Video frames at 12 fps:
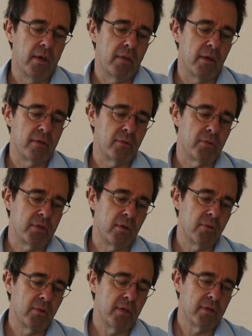There's
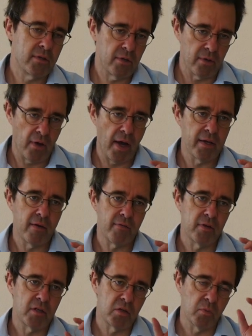also the sort of high
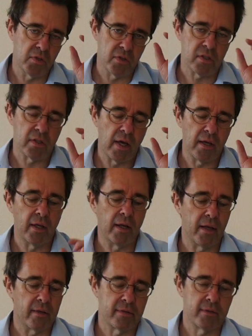definition, which is slightly
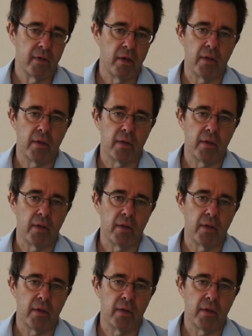less.